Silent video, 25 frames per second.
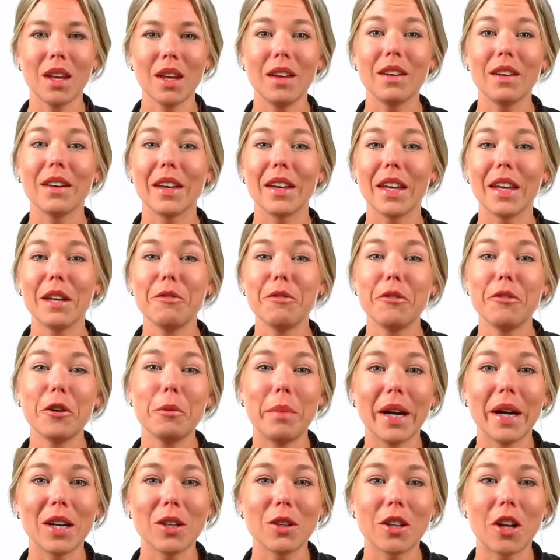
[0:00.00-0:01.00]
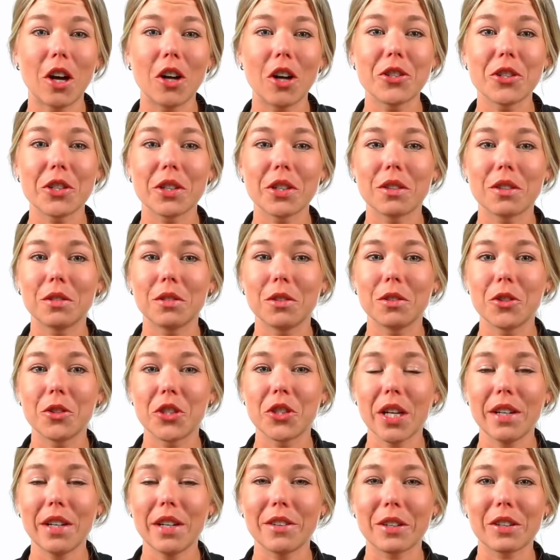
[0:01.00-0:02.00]
If our biological
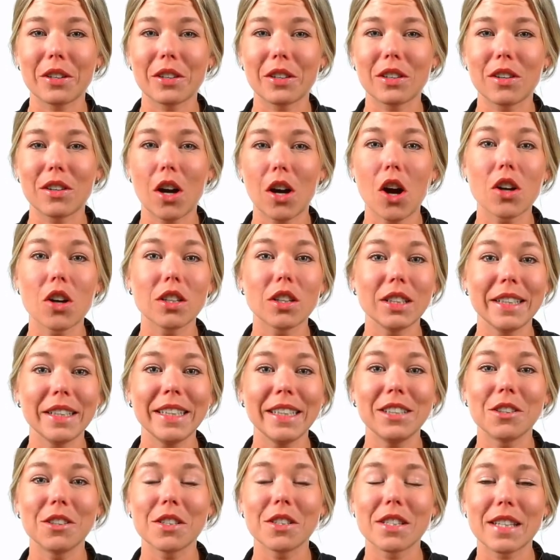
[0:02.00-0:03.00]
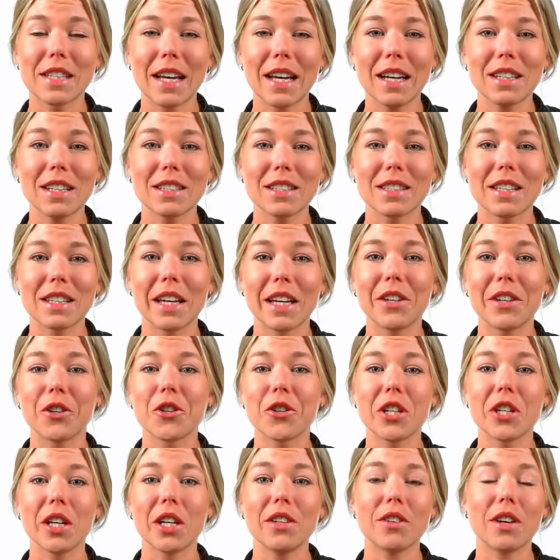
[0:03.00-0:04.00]
gender, our legal sex, and our
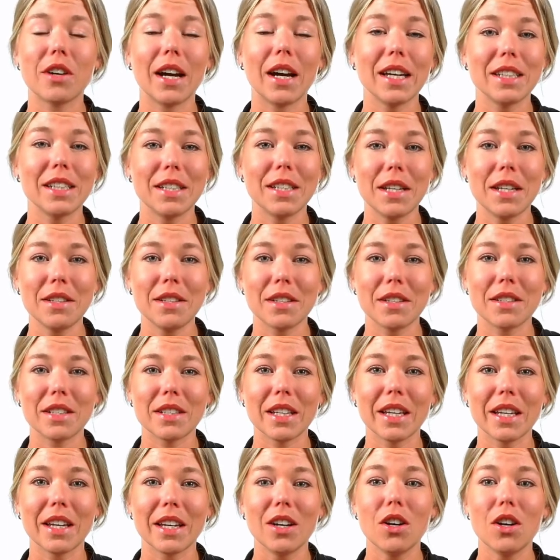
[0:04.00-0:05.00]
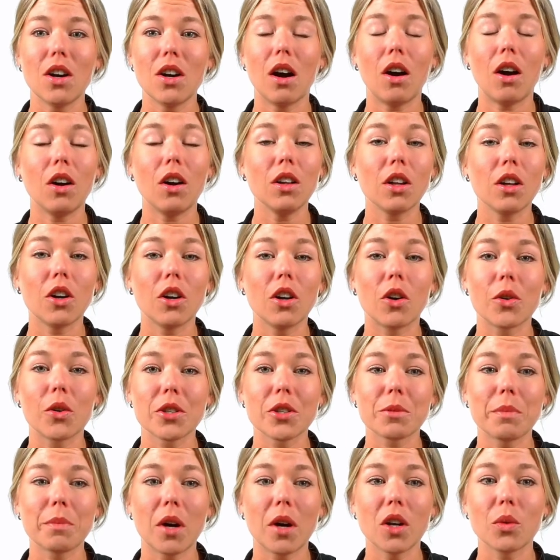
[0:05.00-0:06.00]
gender identity all
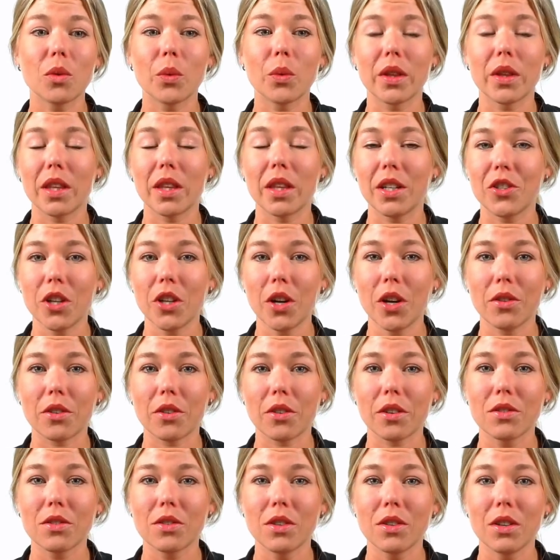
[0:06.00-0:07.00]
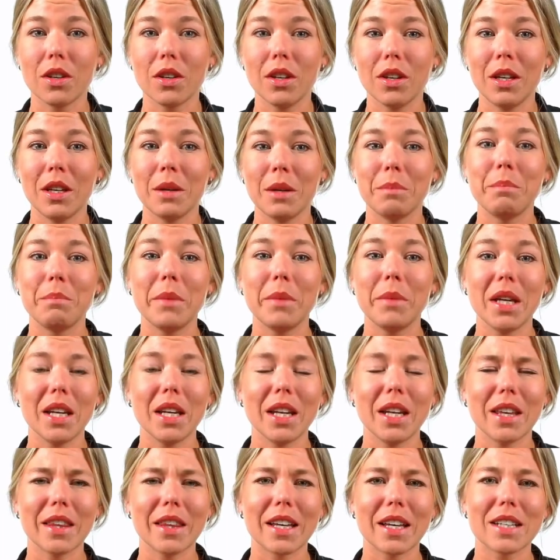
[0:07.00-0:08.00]
correspond with each other,
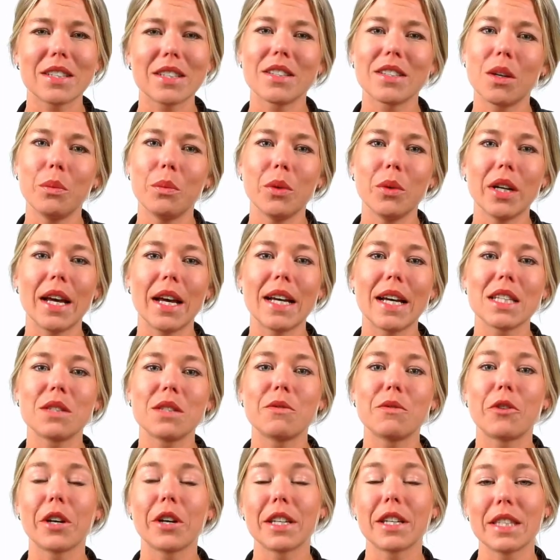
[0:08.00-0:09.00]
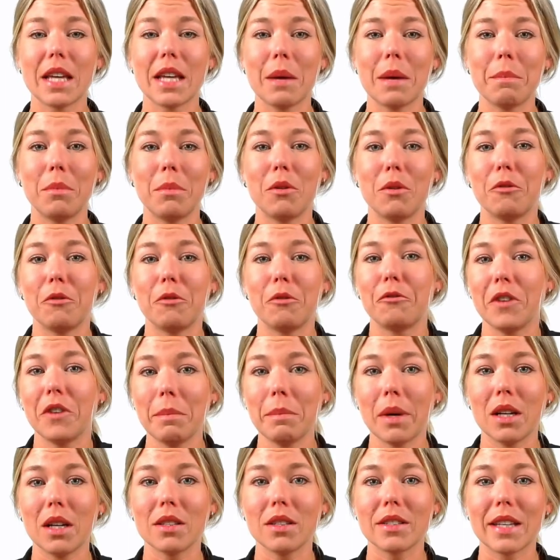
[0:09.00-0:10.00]
meaning that someone has, for example,
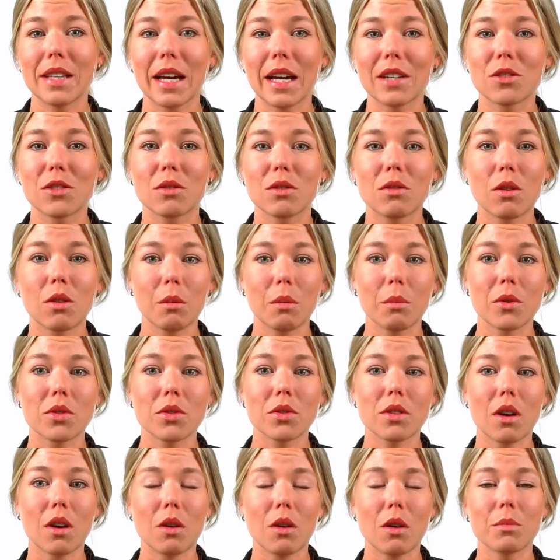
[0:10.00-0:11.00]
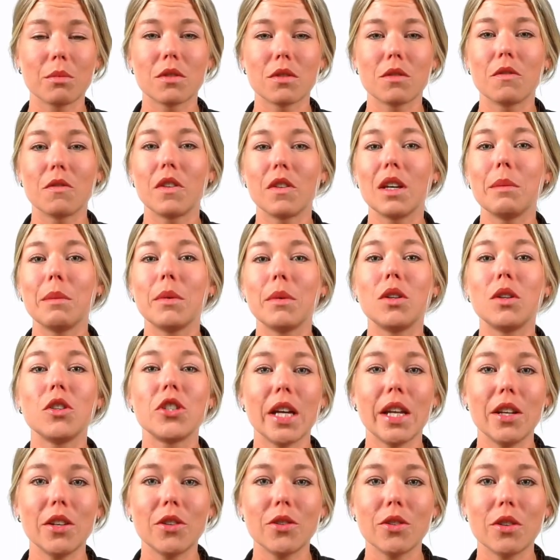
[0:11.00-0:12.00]
female sex chromosomes, female
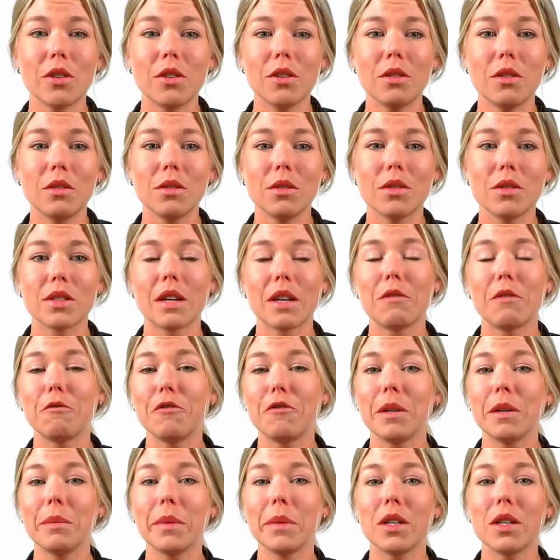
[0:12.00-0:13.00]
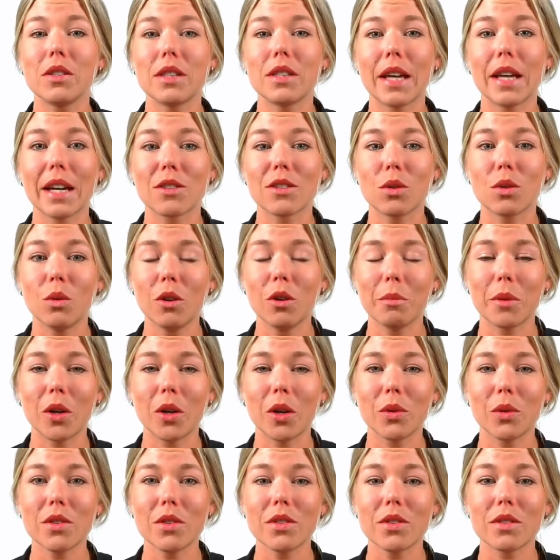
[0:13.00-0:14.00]
genitals, and female sex
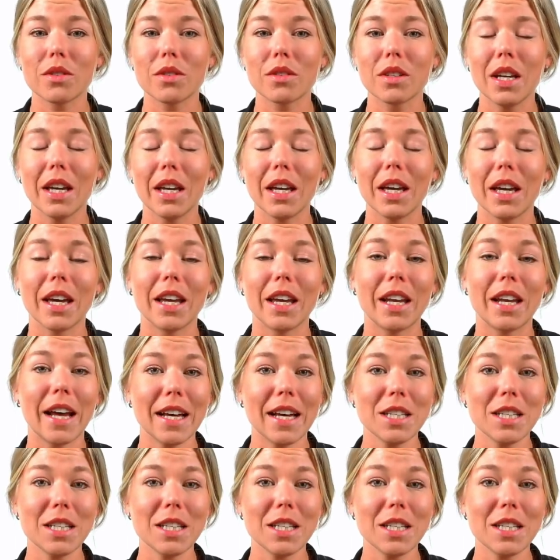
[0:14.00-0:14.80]
hormones, and has